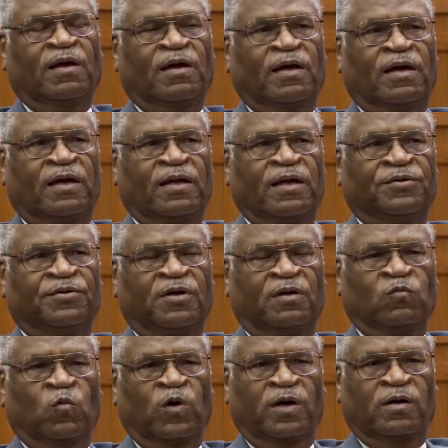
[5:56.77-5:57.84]
and had
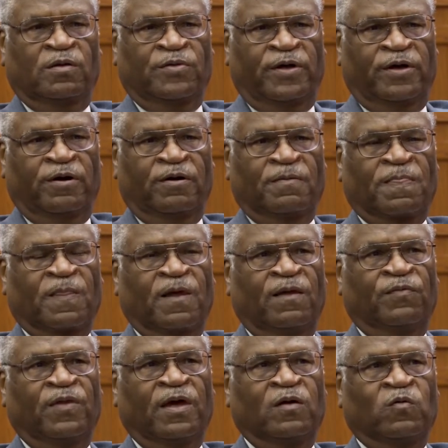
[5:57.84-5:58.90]
done well there,
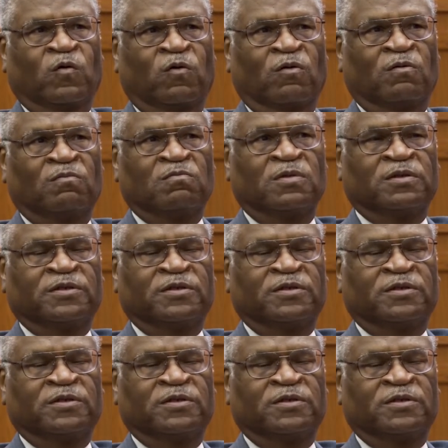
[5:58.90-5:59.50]
and they were